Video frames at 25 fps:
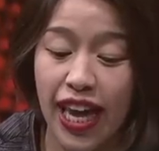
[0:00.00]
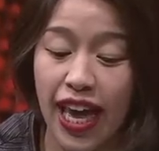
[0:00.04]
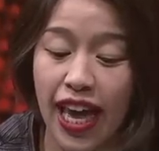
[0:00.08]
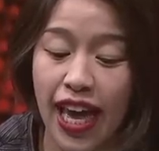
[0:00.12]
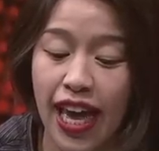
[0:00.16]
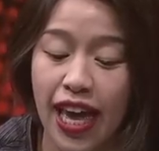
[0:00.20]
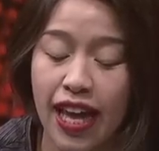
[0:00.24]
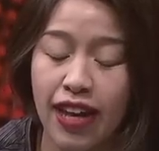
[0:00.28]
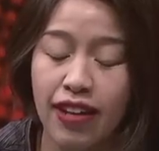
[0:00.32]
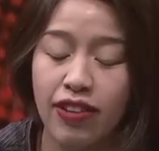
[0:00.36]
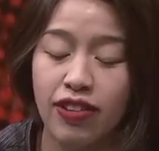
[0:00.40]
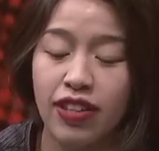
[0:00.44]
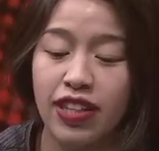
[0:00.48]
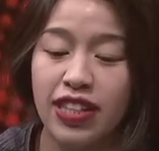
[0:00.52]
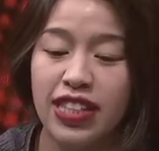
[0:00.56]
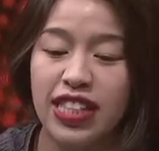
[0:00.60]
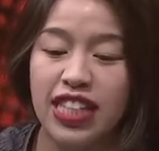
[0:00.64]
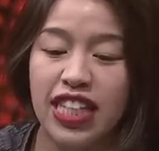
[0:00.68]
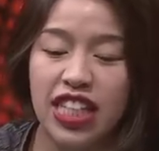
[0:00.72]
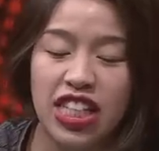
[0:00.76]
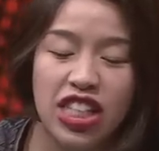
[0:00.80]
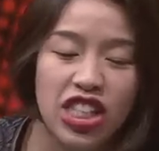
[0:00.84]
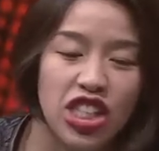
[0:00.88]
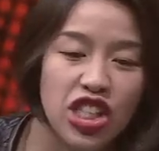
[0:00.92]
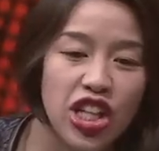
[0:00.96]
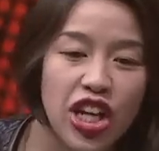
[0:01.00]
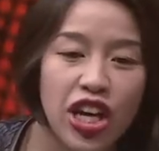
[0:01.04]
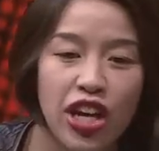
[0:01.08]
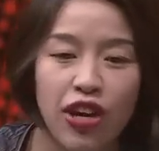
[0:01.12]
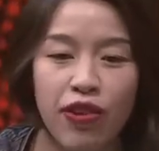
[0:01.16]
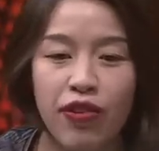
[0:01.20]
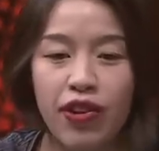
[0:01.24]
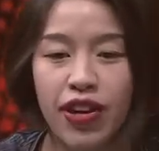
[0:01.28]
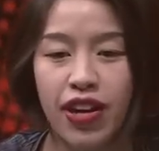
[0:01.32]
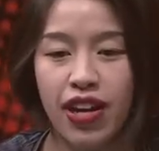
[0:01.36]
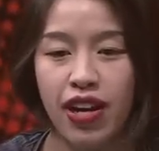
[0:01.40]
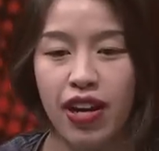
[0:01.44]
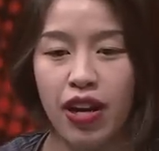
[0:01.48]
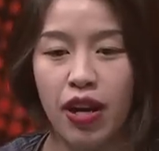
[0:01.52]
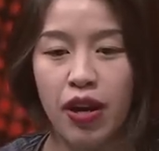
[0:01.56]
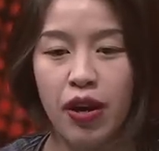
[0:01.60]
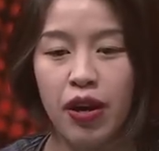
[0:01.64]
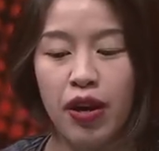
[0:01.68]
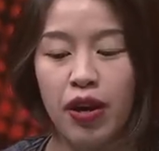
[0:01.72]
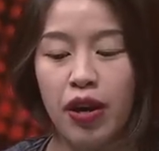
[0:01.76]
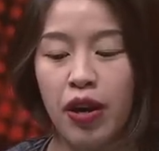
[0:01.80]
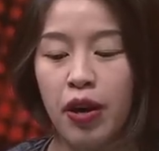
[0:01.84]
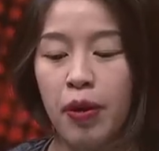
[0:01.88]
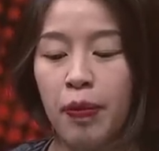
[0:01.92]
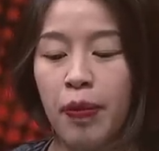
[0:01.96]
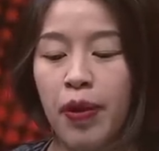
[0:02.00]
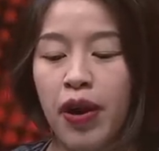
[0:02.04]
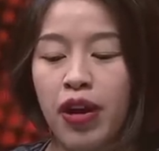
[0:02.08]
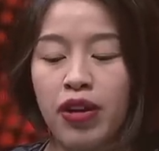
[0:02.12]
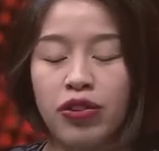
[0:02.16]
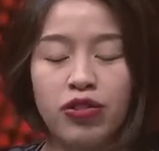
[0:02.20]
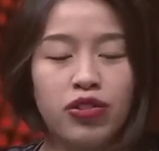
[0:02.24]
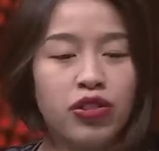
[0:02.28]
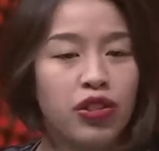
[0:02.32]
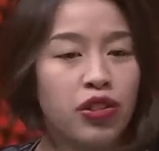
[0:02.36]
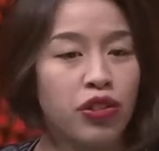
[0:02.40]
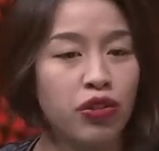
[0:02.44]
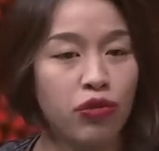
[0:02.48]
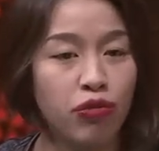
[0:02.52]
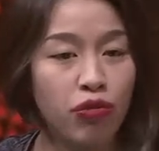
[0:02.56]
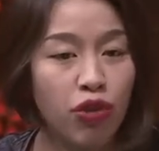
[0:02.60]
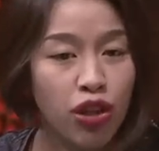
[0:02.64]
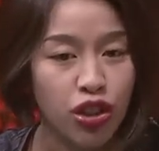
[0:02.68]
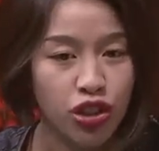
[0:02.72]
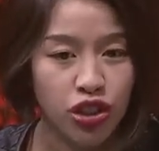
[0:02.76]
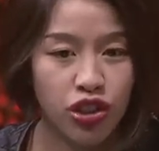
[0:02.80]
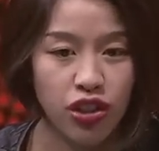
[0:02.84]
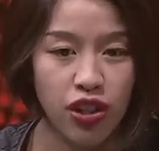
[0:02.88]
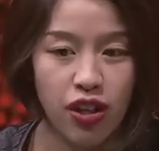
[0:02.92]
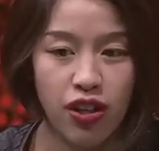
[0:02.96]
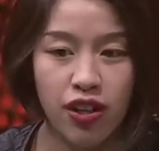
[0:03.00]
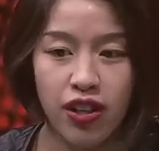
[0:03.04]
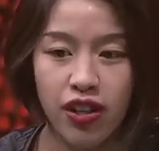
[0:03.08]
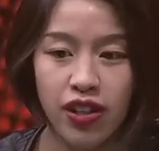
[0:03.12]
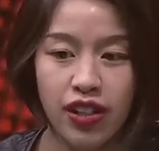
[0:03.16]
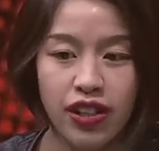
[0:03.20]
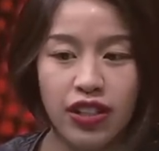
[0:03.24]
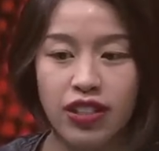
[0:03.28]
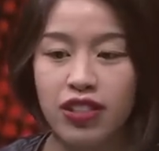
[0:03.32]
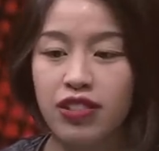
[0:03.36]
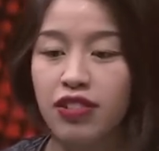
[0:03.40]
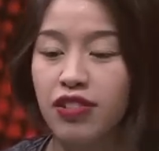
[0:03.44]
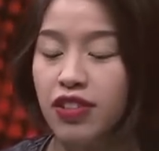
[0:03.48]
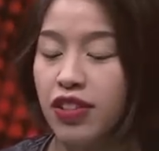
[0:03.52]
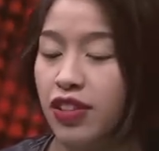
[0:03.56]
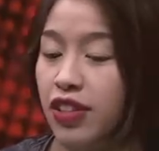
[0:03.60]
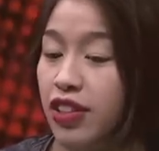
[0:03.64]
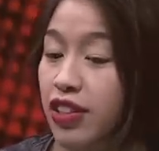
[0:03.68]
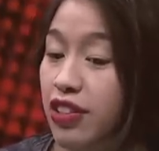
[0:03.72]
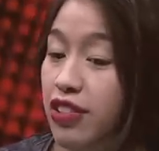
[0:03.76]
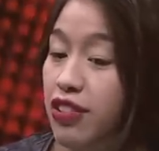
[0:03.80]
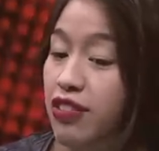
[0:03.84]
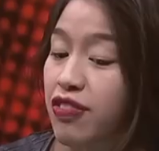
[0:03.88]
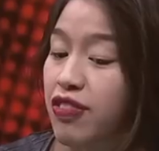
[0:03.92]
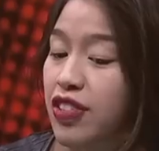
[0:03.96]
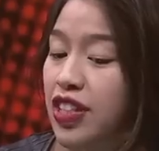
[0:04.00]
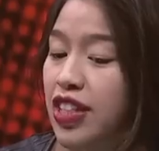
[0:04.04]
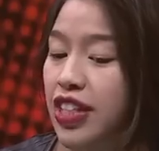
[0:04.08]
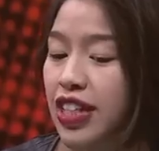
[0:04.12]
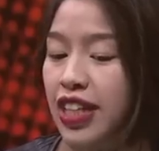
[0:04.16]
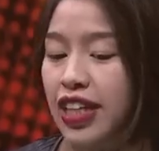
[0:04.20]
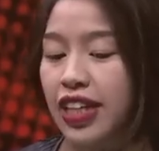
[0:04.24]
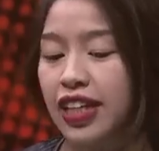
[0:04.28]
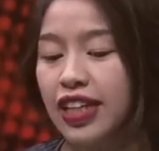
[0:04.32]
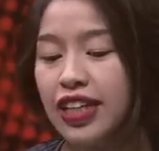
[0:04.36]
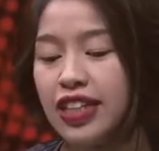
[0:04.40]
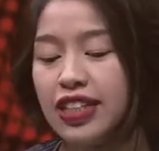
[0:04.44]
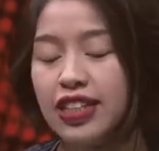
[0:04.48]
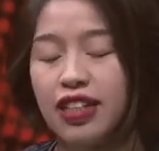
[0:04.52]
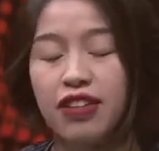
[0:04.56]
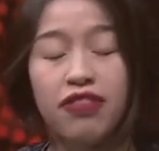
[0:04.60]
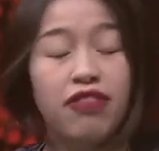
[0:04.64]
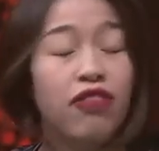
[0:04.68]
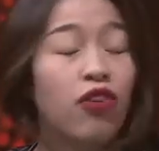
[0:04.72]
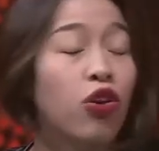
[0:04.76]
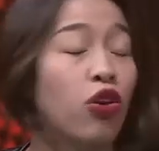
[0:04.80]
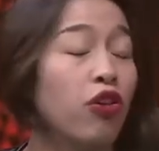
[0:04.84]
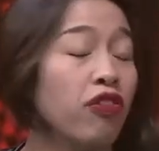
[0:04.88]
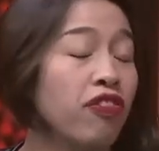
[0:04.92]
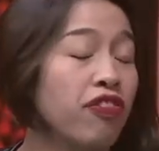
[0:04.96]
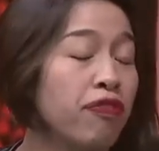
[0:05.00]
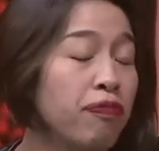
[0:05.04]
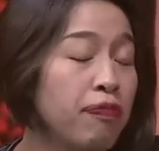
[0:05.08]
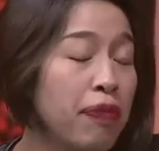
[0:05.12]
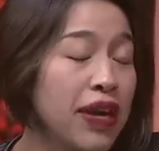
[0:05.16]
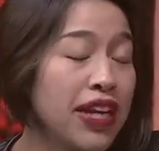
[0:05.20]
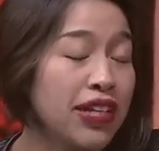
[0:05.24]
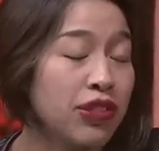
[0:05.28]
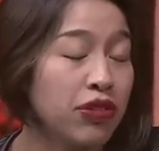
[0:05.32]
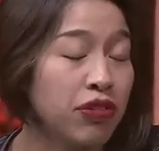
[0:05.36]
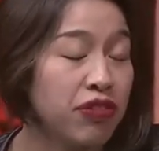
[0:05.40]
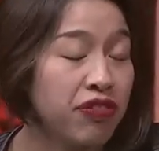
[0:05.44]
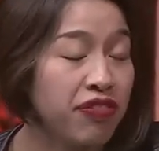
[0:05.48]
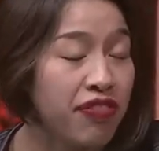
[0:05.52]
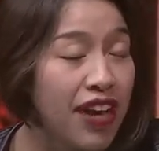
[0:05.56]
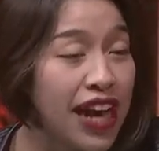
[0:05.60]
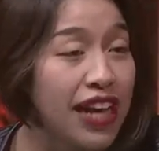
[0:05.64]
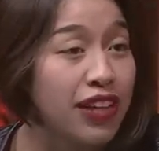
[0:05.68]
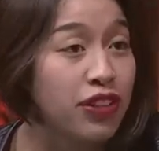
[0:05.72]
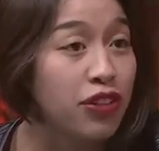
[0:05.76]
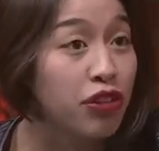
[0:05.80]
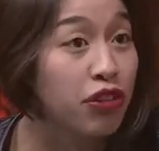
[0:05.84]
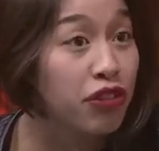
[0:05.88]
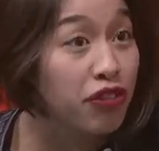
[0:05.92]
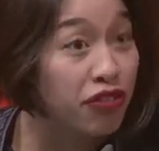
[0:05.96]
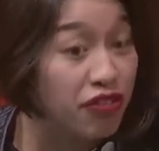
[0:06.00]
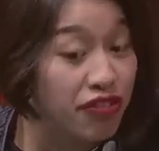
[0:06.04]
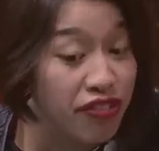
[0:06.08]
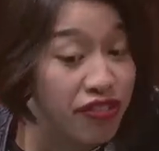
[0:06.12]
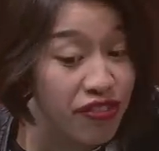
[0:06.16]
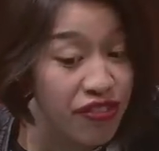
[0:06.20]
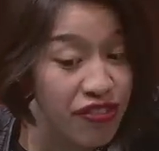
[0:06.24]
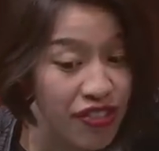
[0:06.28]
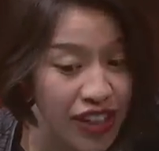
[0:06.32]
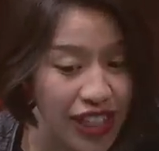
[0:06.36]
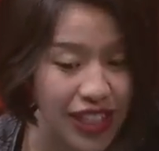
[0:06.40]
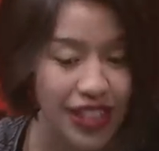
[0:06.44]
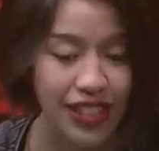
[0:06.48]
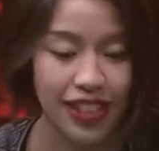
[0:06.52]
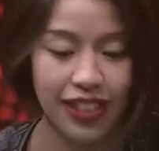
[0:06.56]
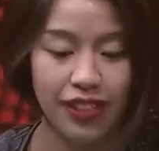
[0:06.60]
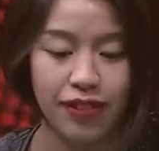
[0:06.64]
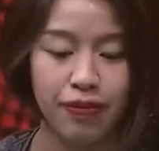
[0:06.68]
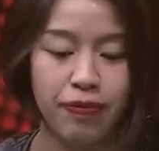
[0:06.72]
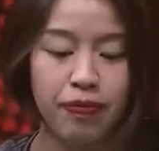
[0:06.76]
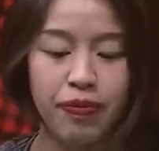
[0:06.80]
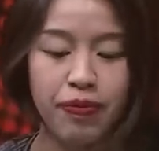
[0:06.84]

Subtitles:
And this hysteria about Russia intervening, is it all based on fact or fiction?